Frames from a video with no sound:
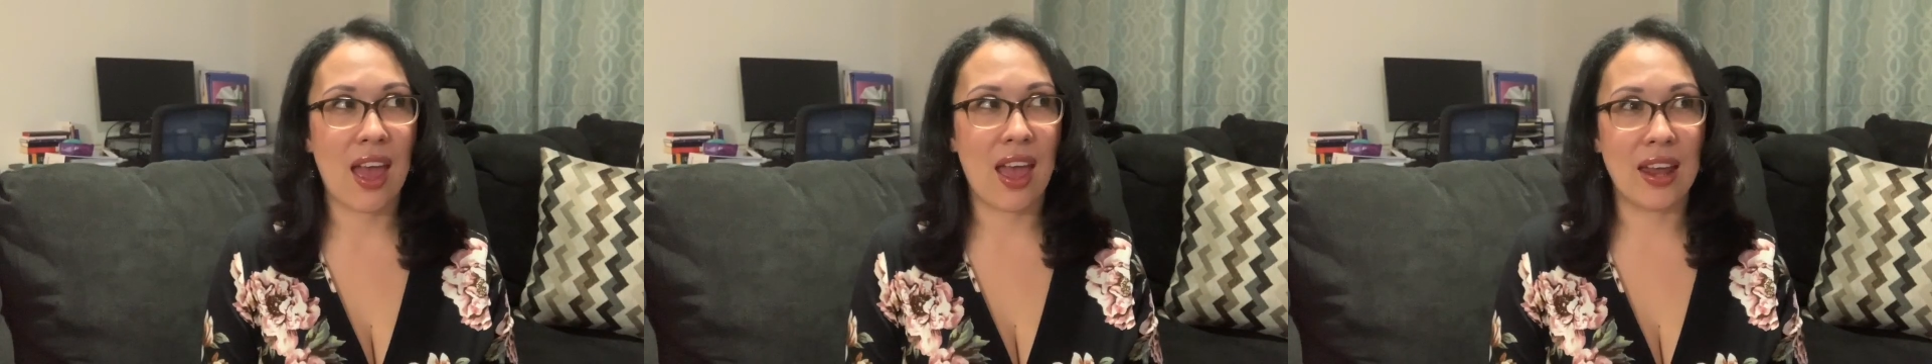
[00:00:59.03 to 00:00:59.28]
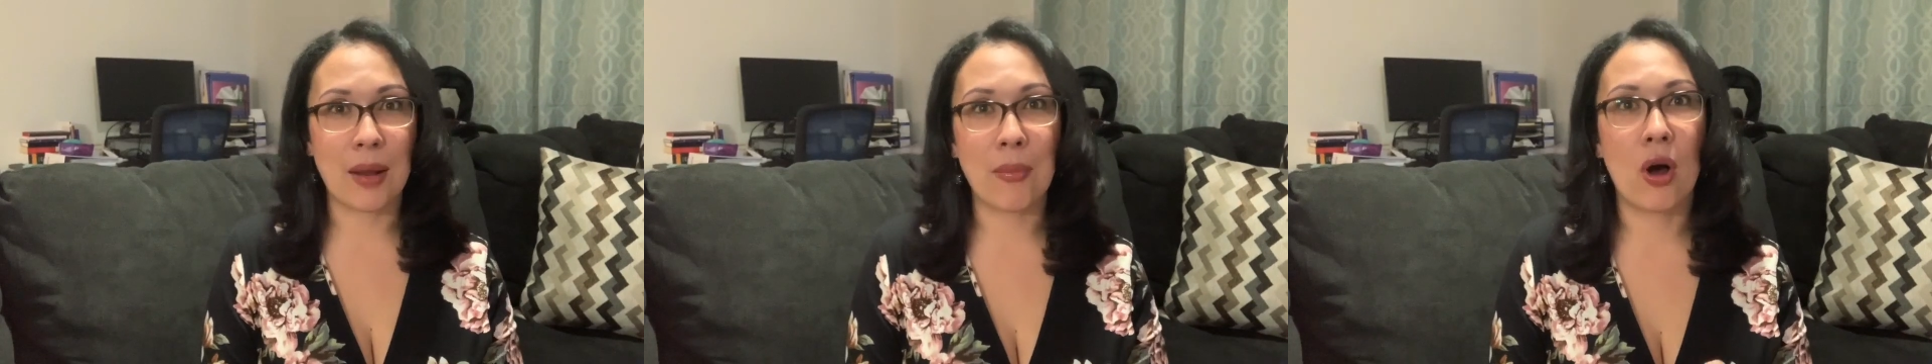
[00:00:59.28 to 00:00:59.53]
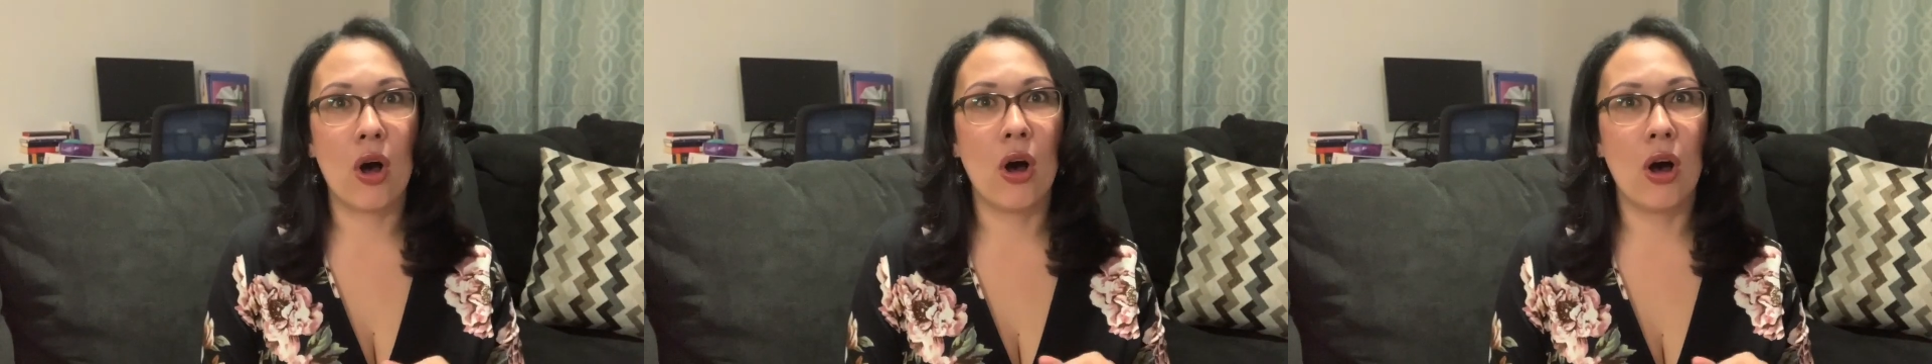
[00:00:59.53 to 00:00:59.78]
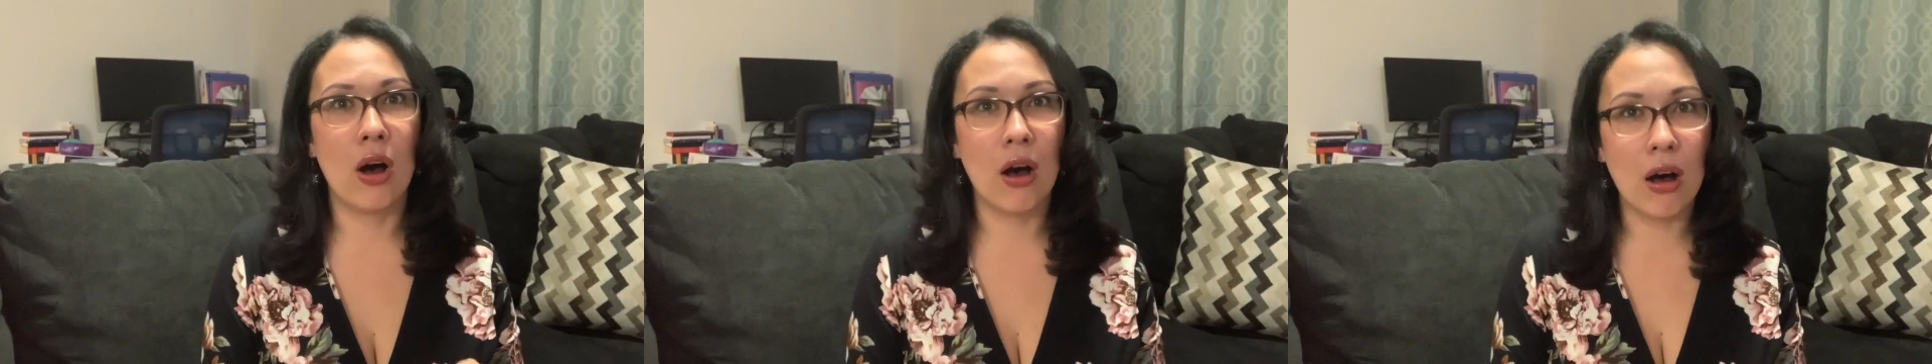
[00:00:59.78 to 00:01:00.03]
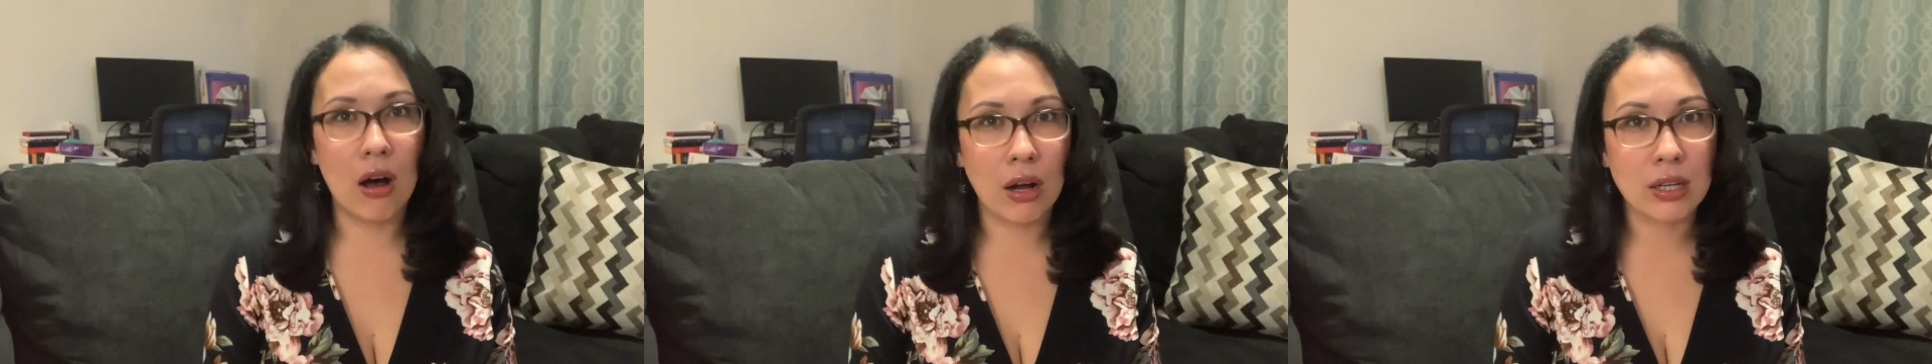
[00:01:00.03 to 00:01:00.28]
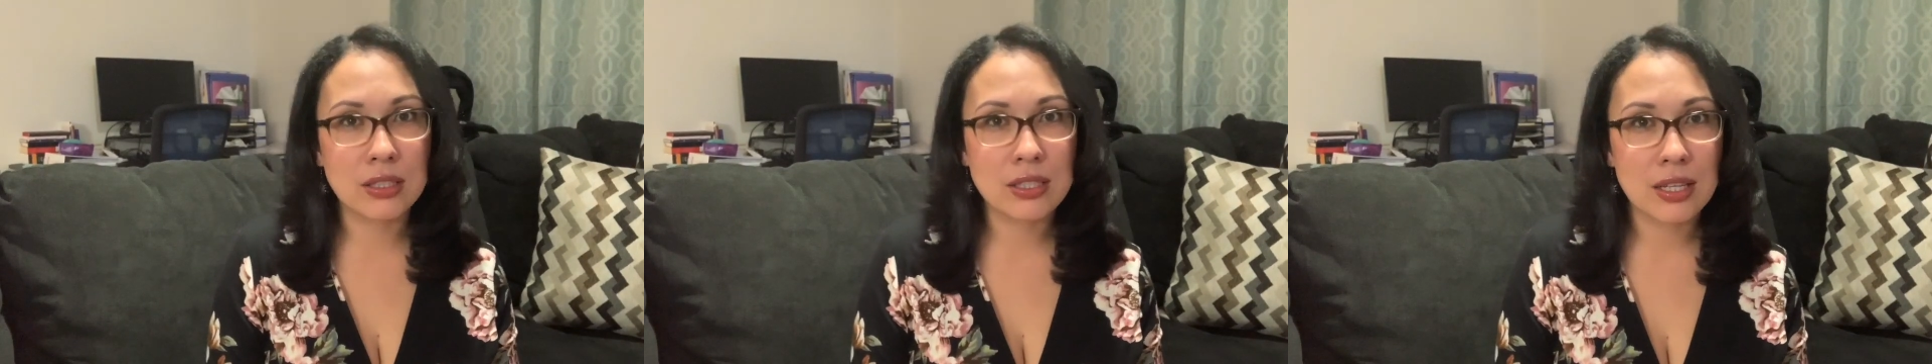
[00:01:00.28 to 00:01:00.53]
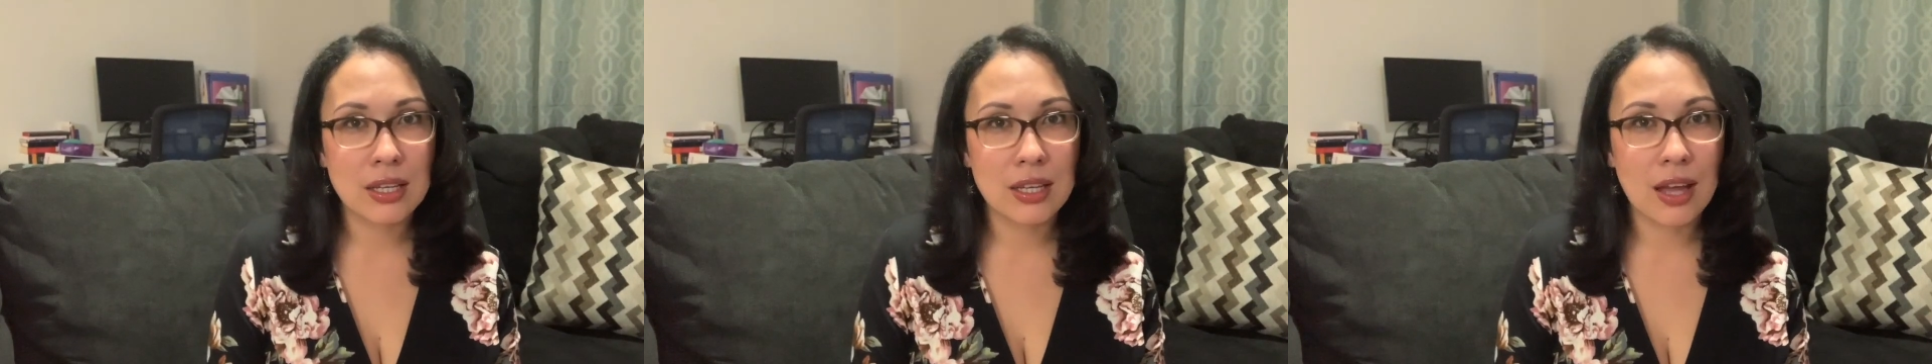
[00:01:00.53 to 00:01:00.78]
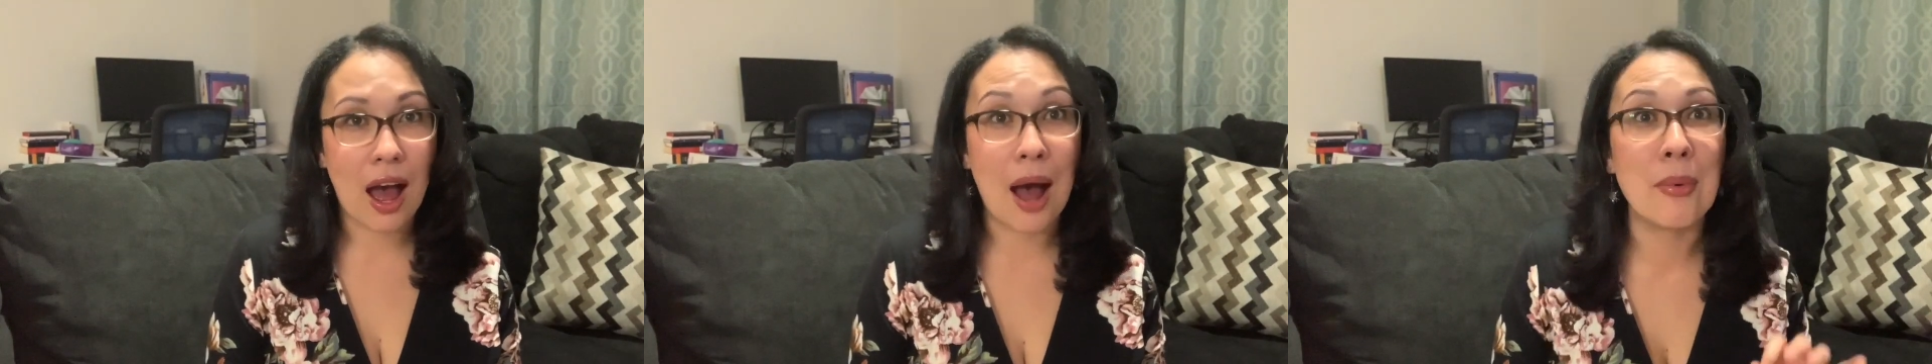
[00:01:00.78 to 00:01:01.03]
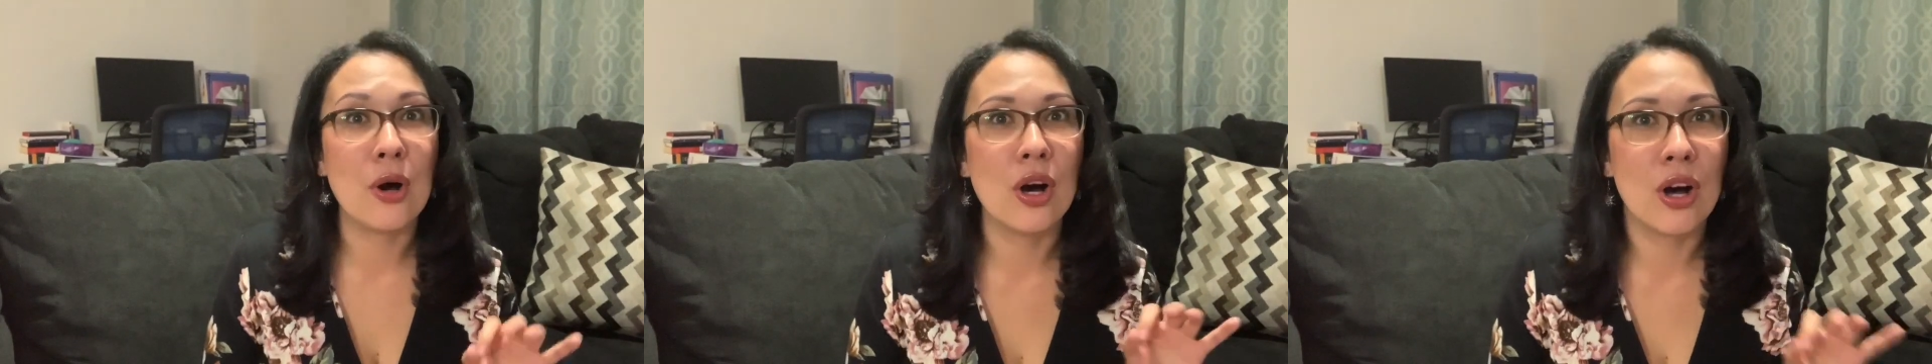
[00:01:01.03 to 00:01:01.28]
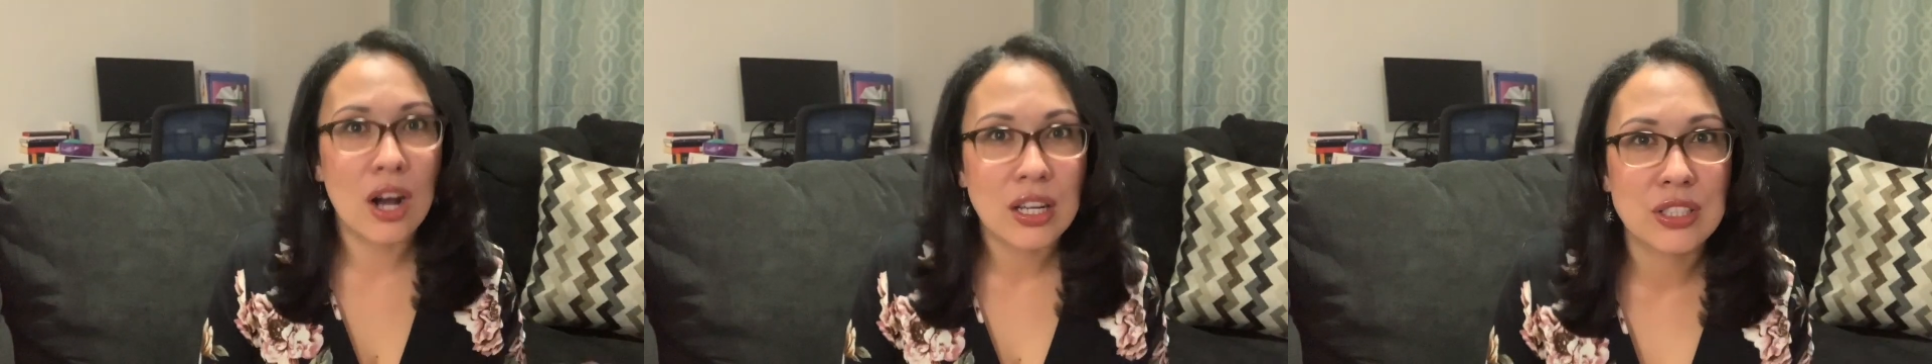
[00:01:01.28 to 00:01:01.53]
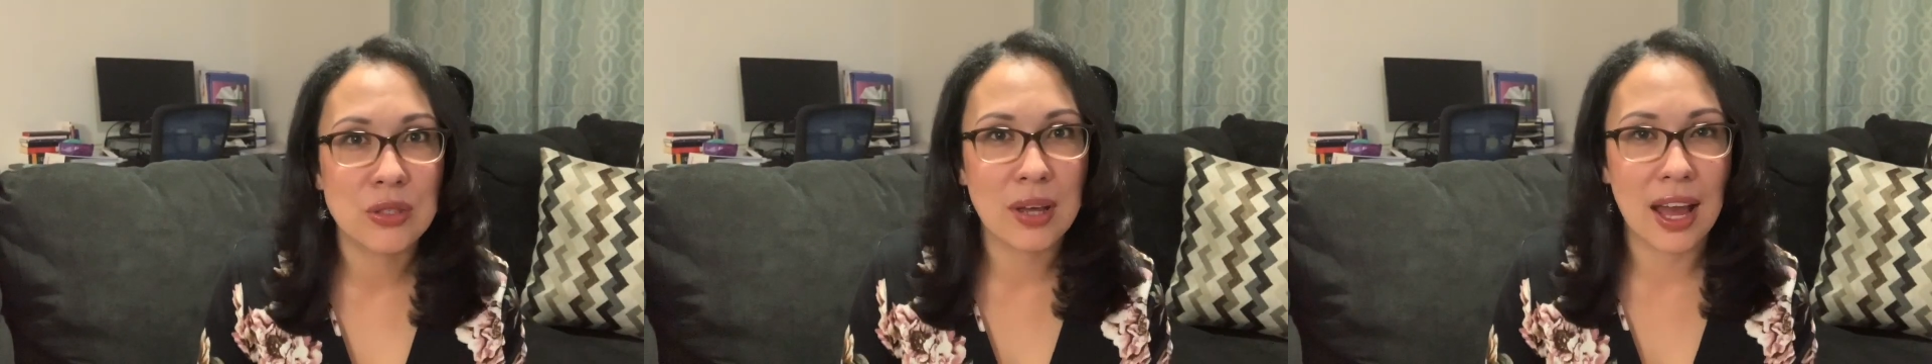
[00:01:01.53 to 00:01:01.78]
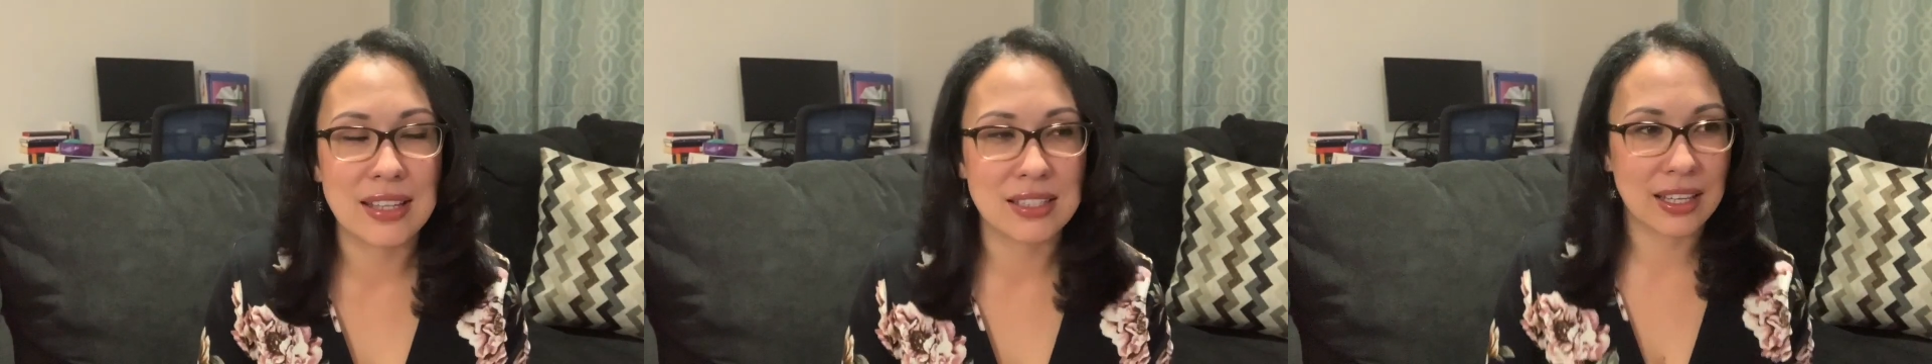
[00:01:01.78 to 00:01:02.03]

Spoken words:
and I'm hooked, you guys.